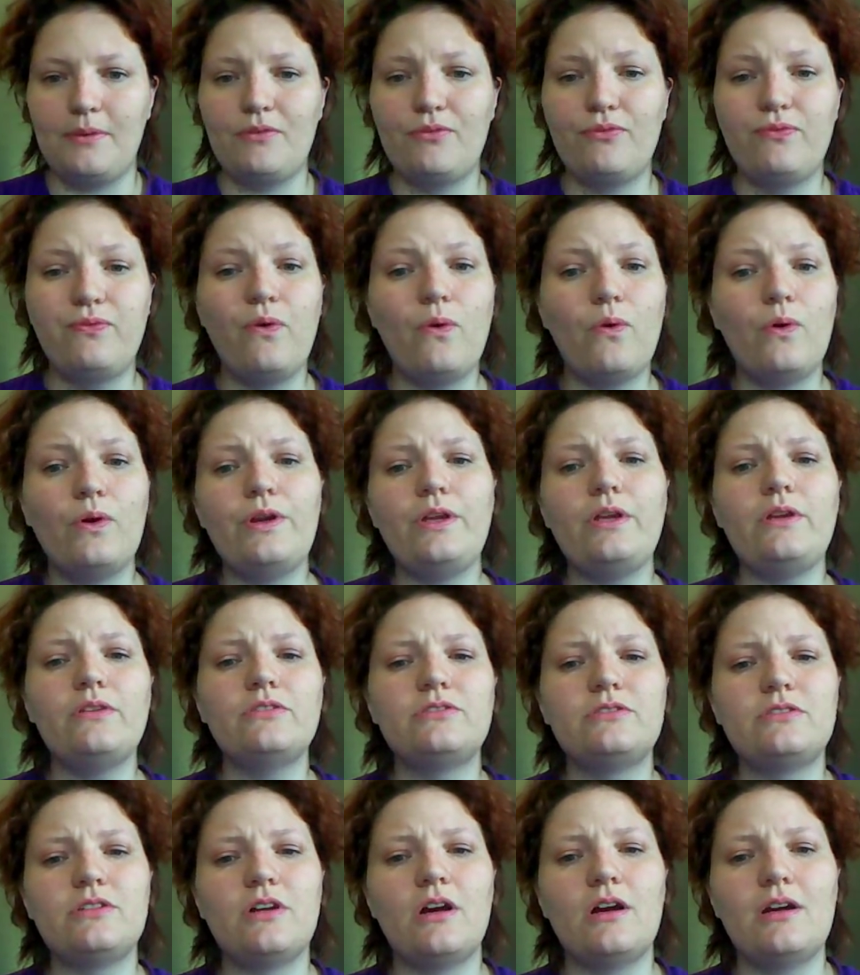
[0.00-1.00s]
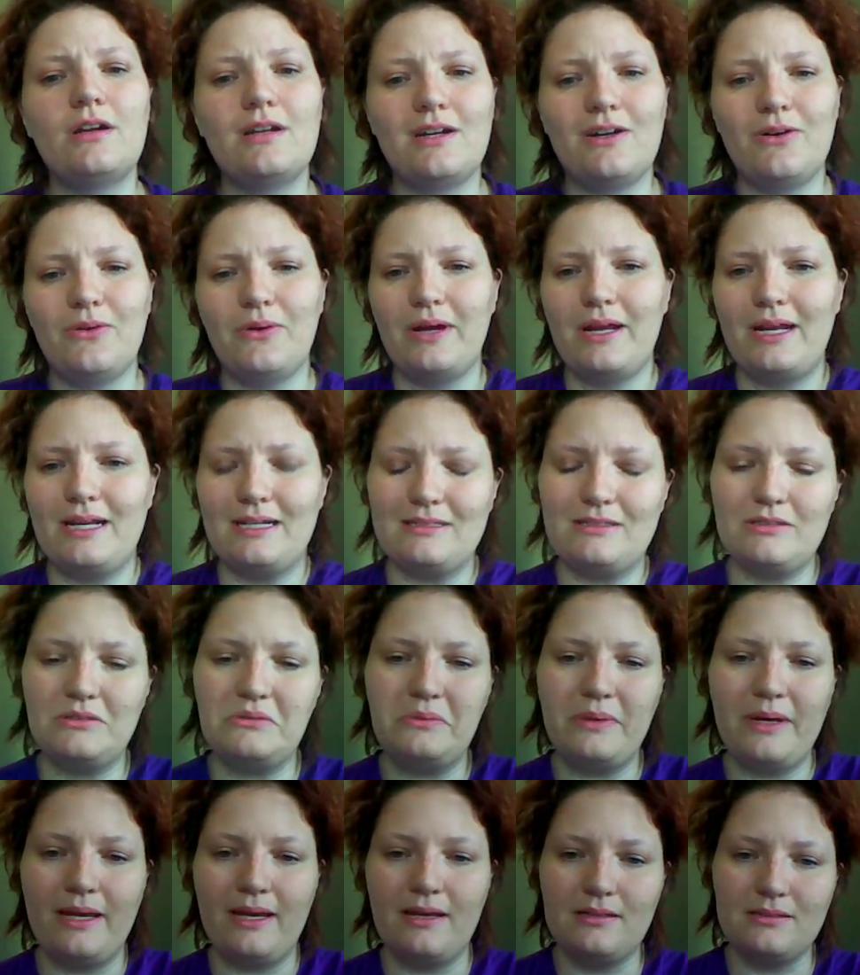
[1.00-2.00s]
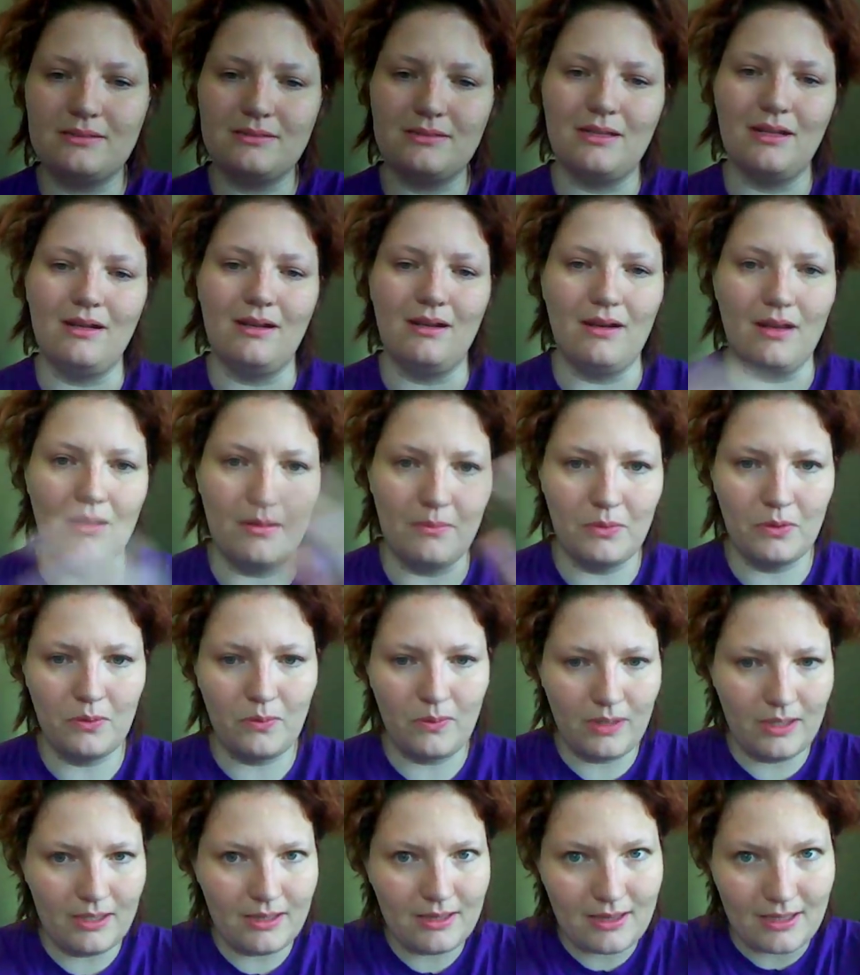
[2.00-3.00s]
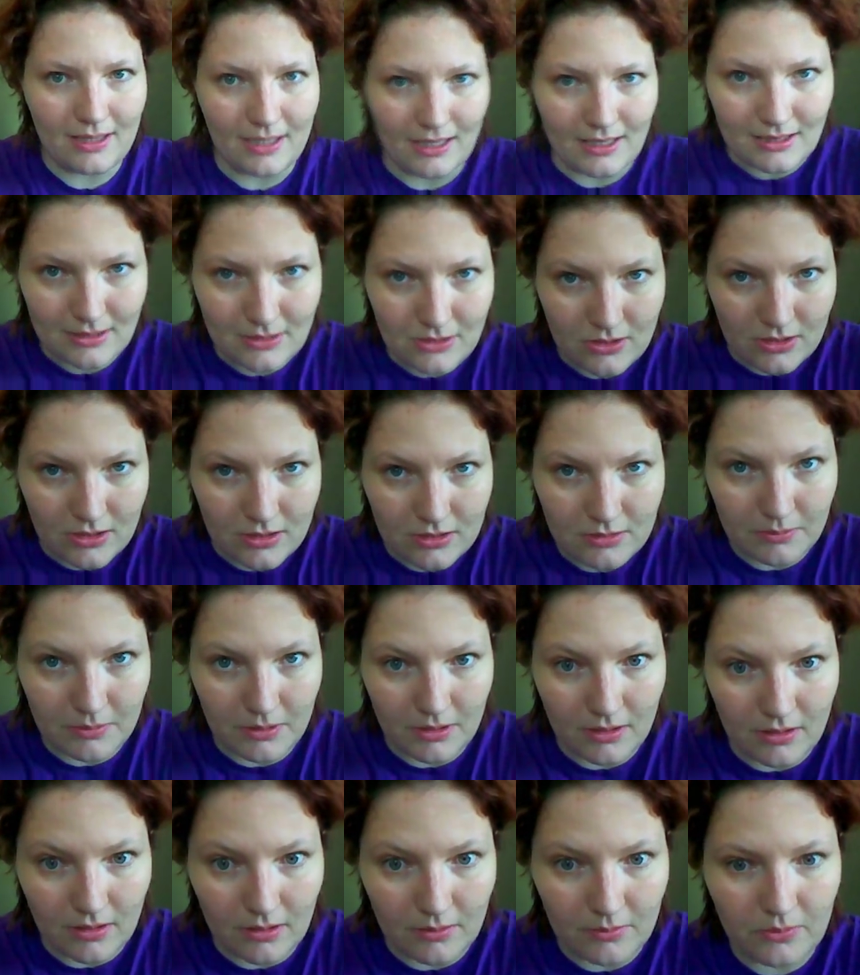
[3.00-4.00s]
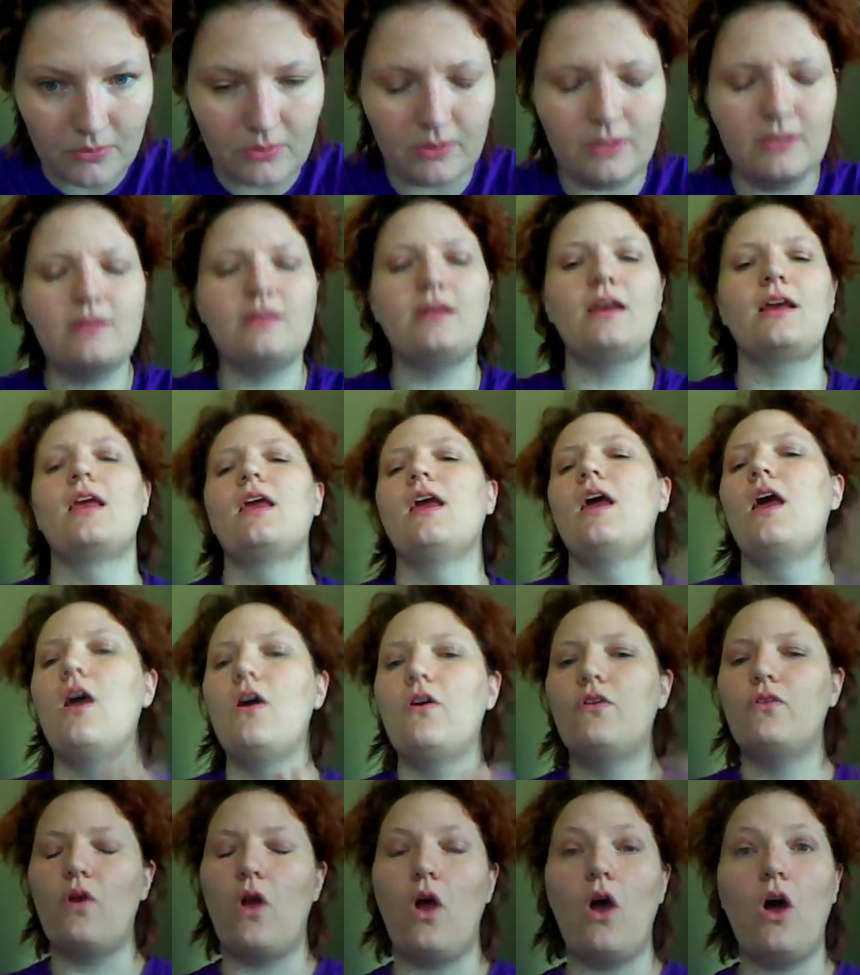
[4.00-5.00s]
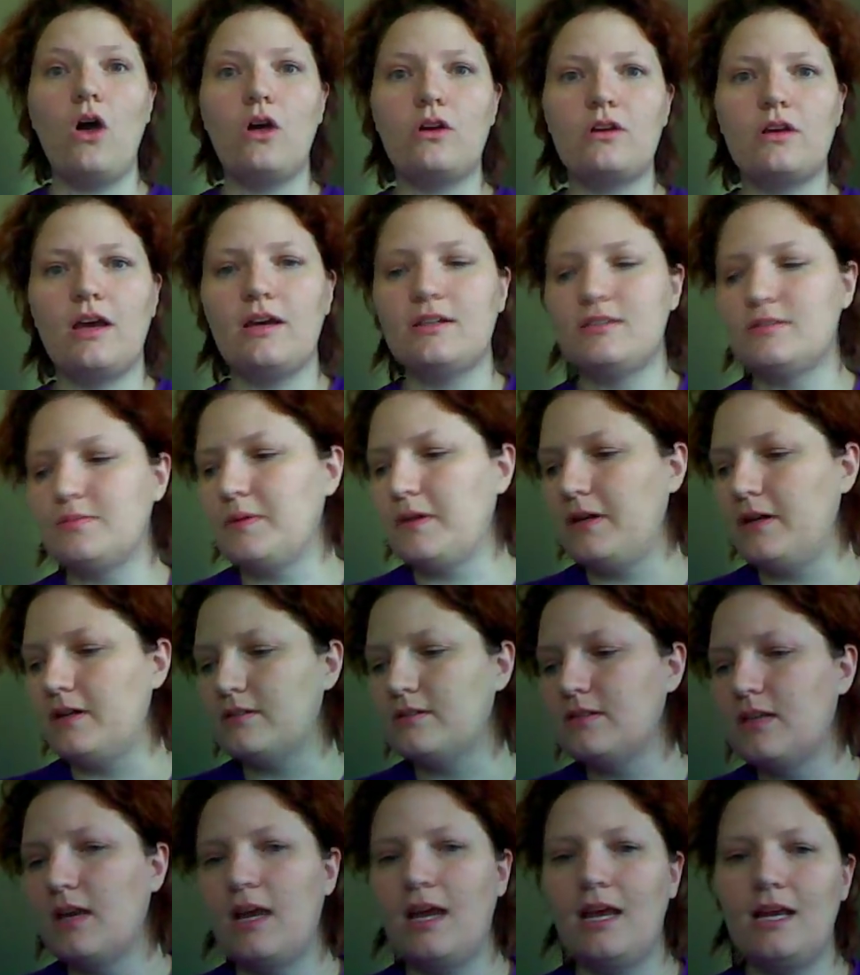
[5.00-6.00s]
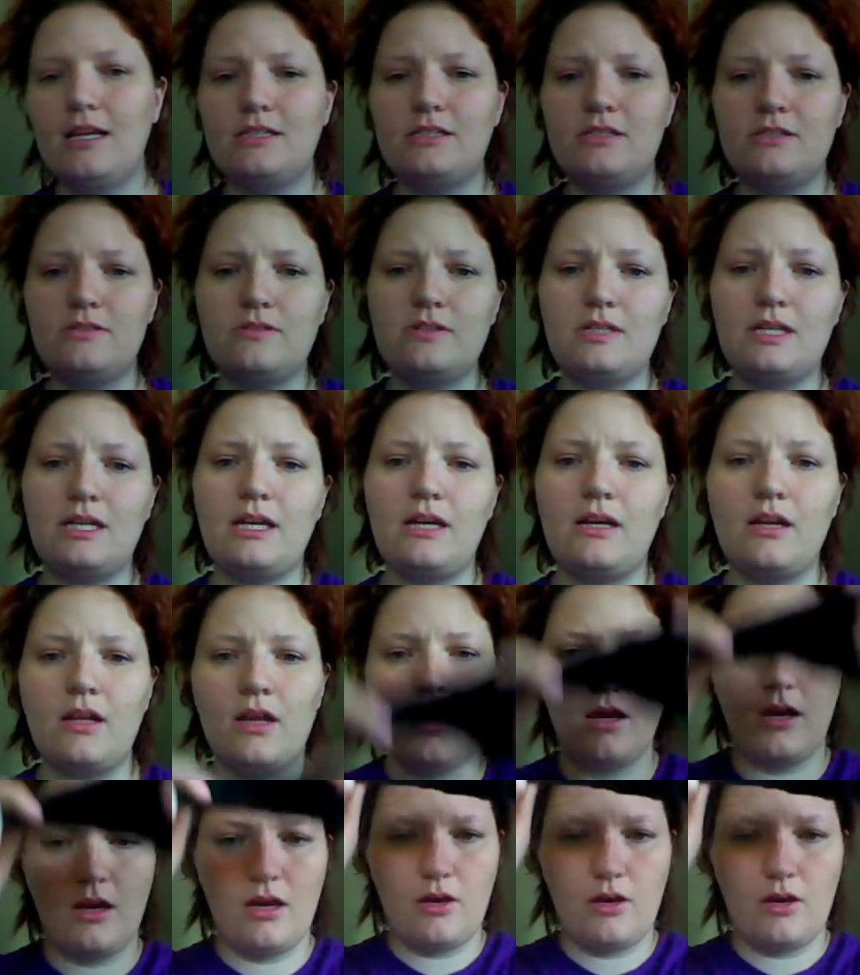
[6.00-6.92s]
Before you start going into wigs, the number one thing, trust me, the number one thing, for all cosplayers is you need